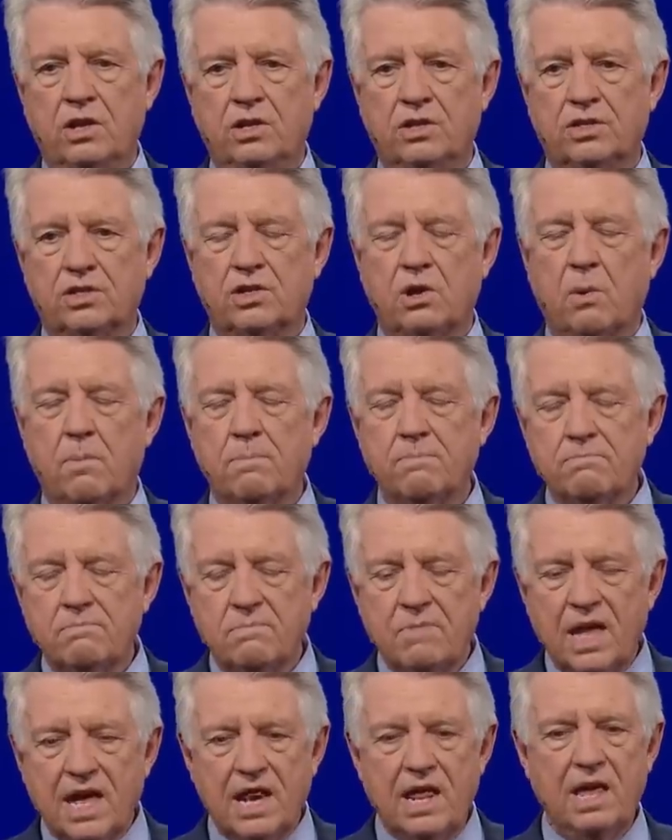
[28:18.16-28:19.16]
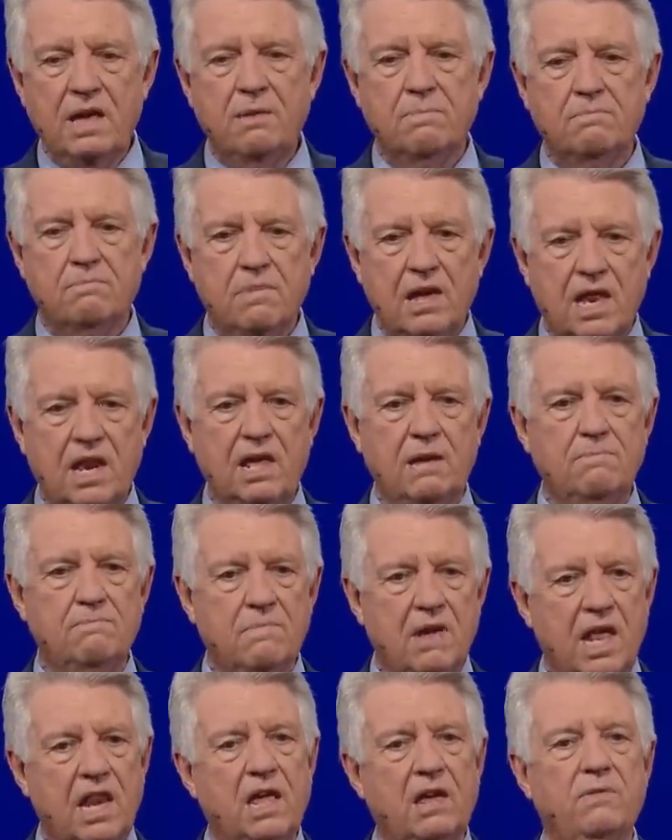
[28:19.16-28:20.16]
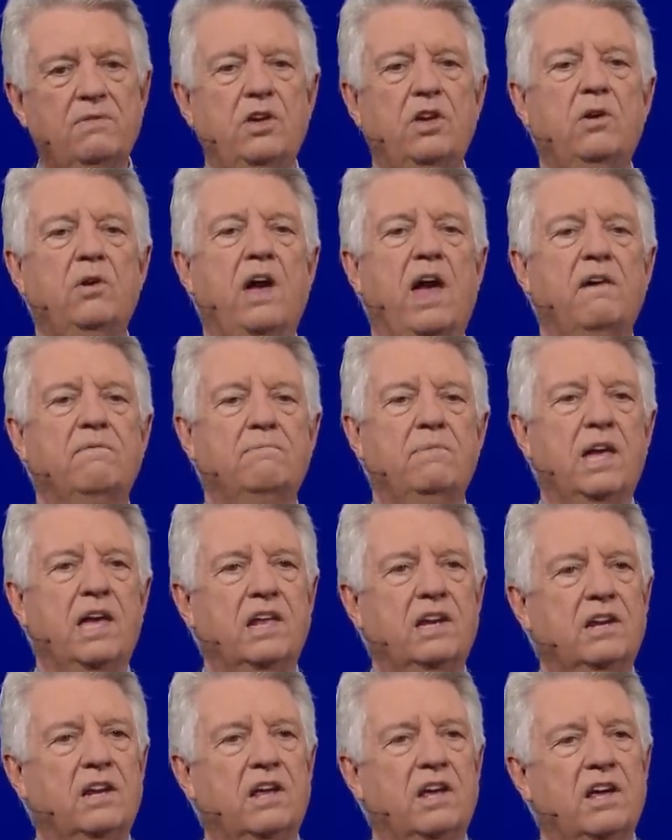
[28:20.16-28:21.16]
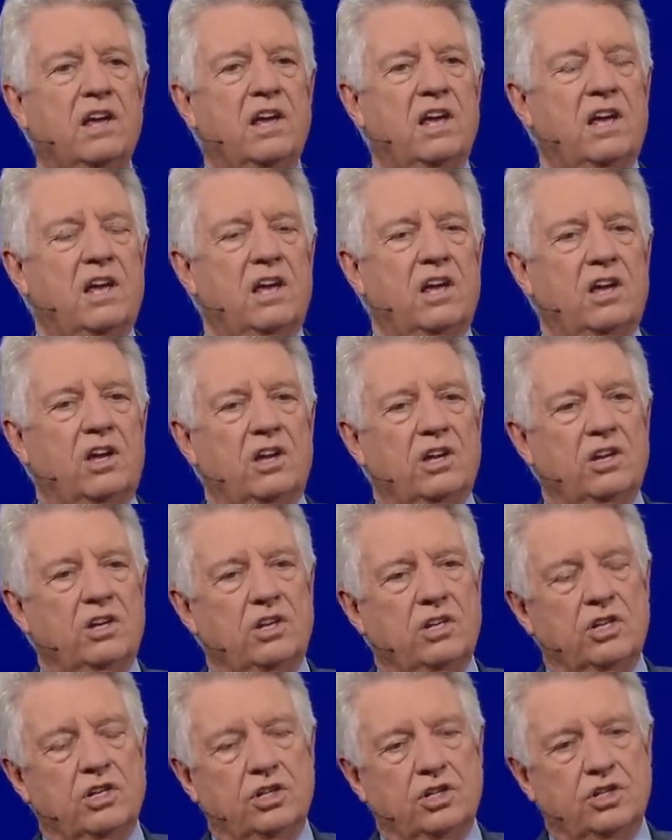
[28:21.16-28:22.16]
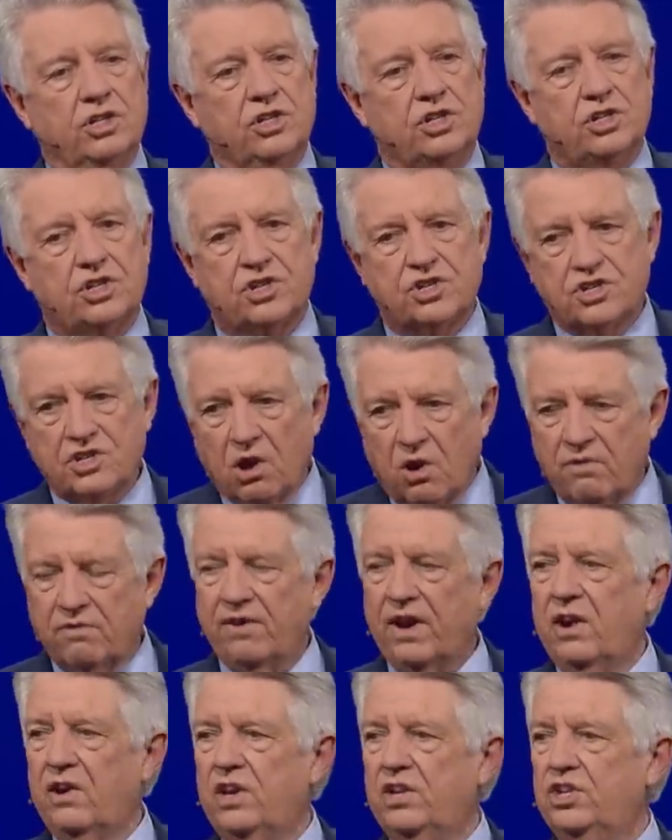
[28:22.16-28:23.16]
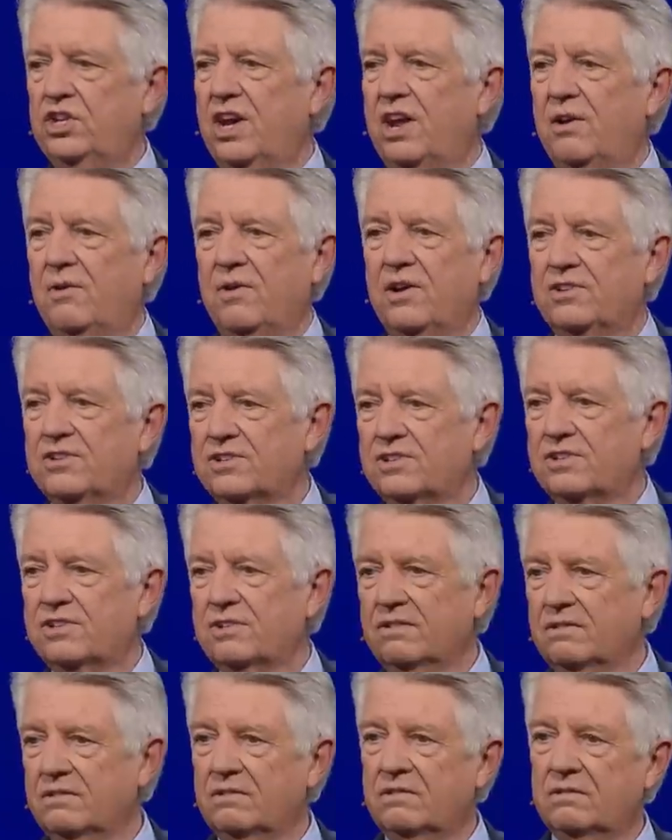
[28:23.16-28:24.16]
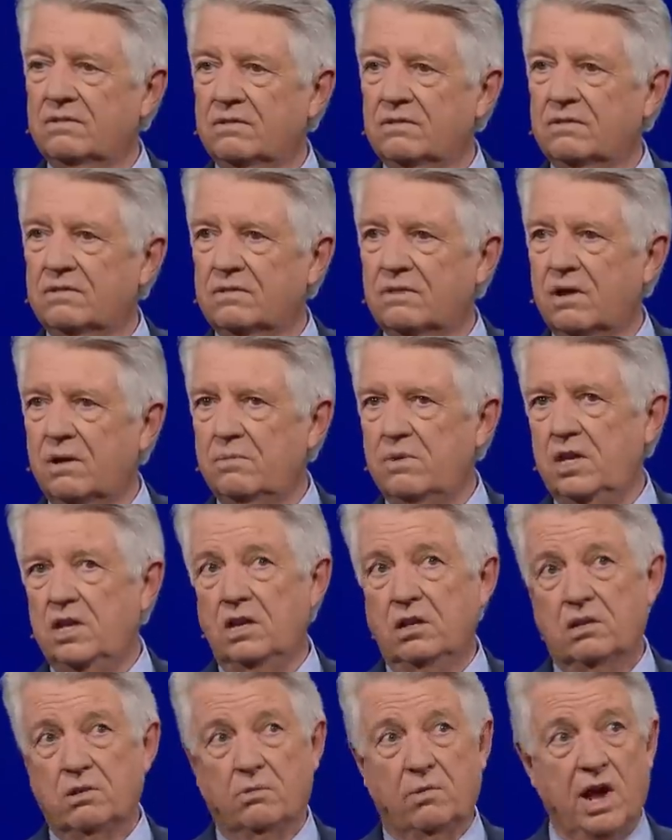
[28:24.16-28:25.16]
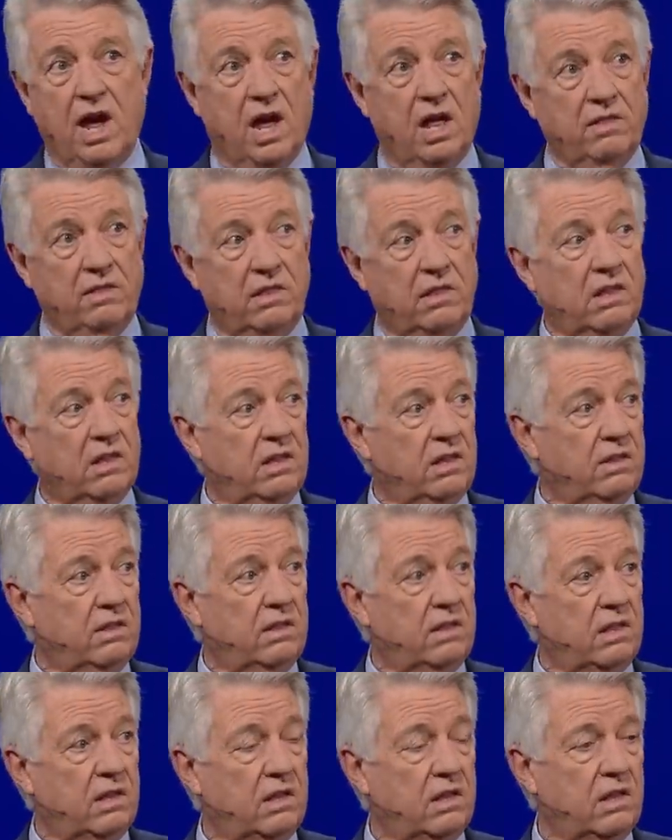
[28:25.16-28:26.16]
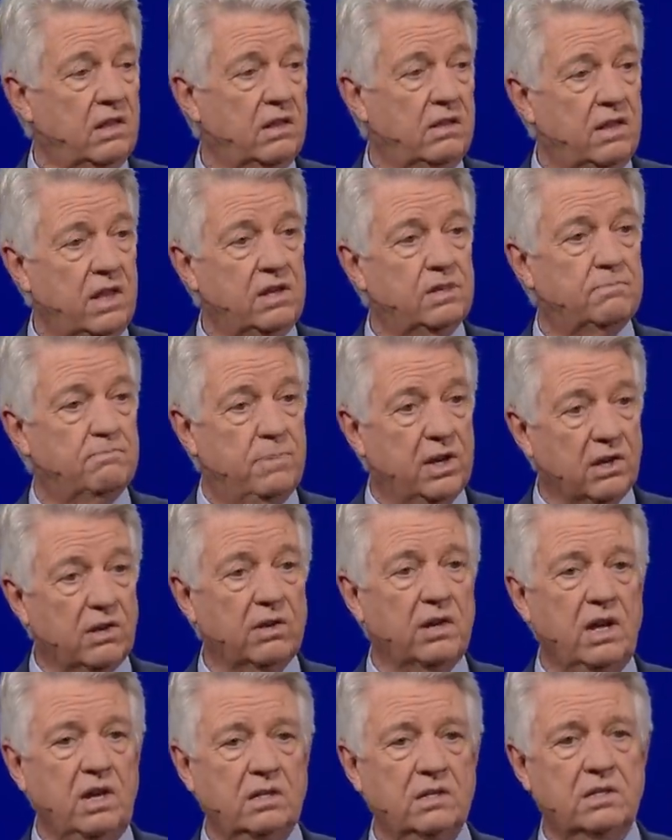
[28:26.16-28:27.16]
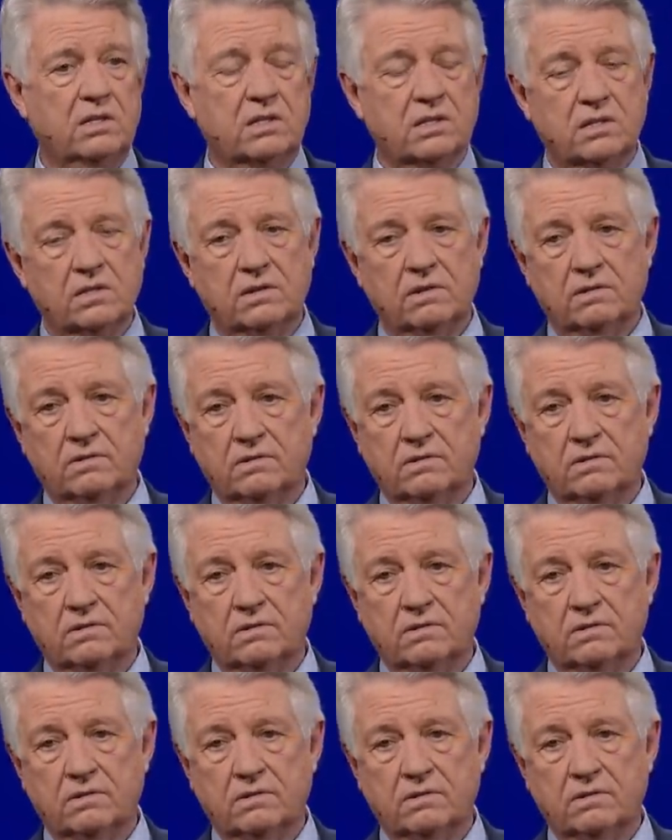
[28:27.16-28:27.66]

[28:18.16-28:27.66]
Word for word: So many, many, many of you have been so very generous. I mean, you look around these buildings,